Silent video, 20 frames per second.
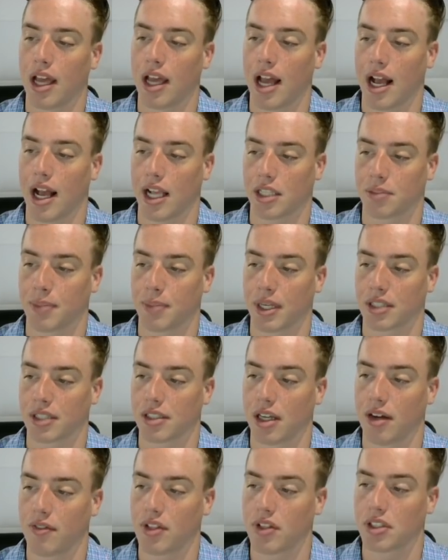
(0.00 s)
aspects
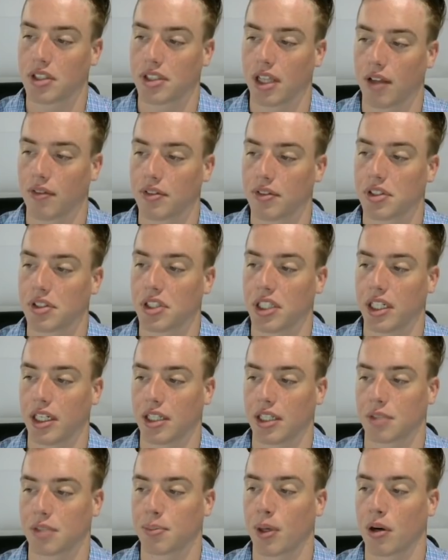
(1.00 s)
of the self seen
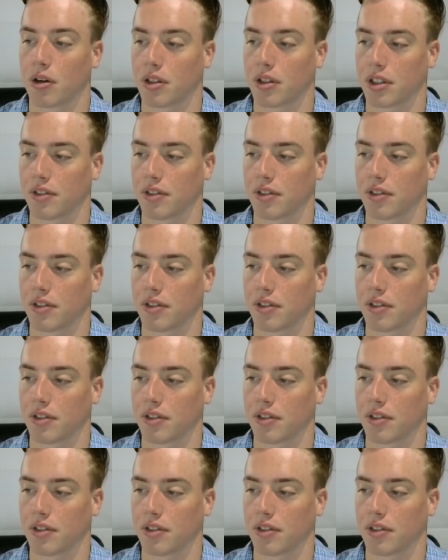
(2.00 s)
as part